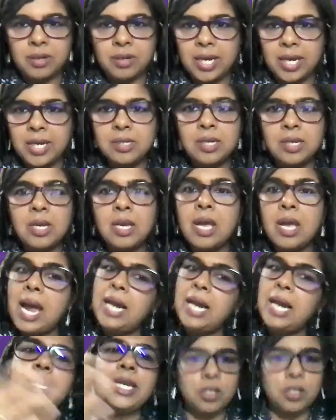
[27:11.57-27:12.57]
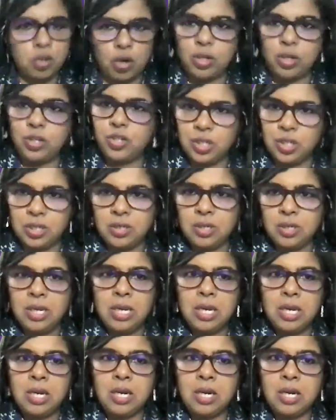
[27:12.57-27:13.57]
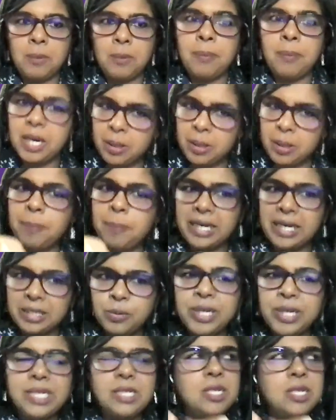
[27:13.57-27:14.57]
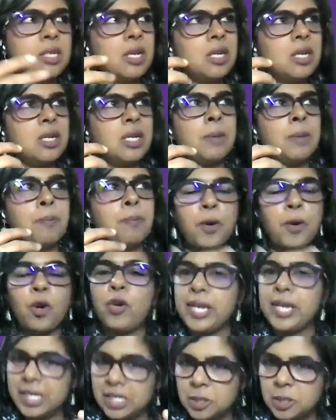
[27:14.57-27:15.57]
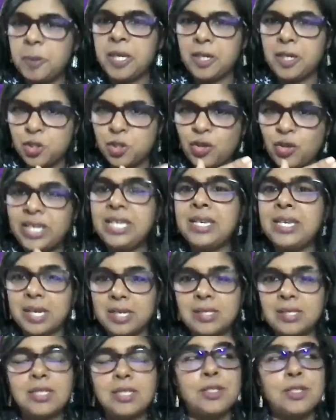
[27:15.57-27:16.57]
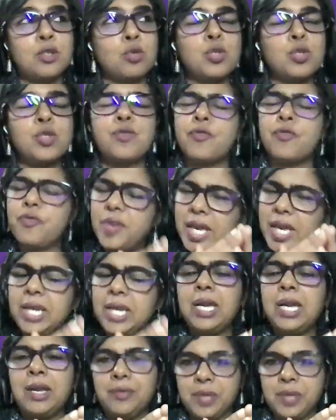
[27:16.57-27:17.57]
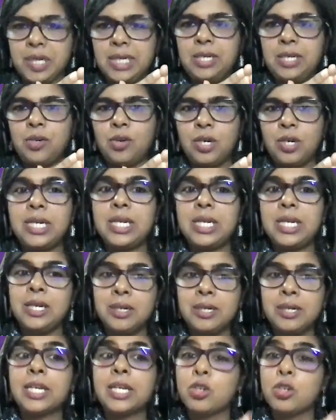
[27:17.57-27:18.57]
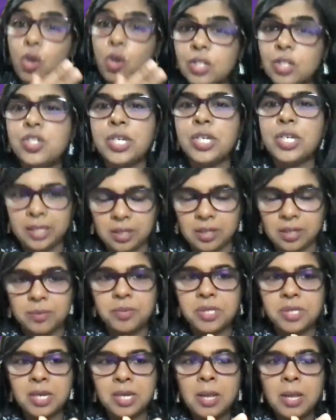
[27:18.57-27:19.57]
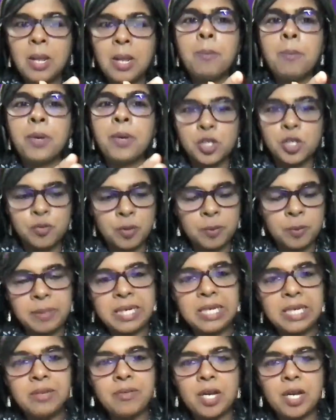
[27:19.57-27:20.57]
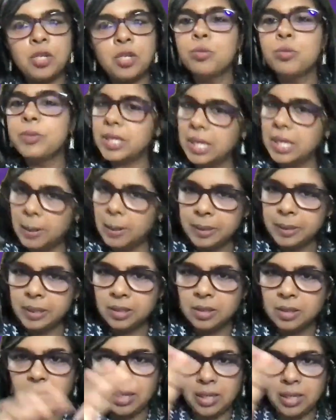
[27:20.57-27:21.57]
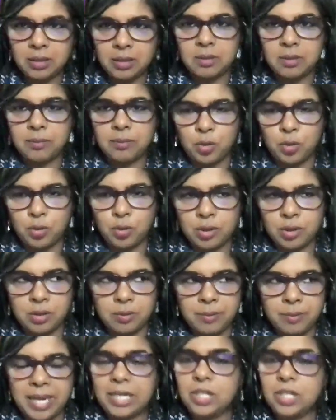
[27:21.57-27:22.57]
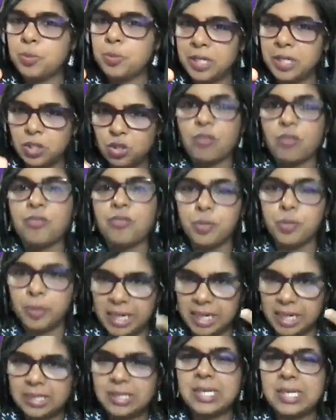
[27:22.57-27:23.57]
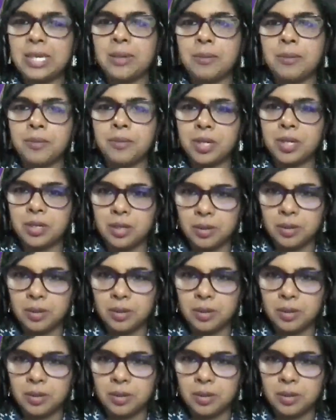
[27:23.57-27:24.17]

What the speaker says: right? And technology. By the way, Tina, employee experience or EX is used very heavily in technology terms because we believe our human capital, management software, HCM,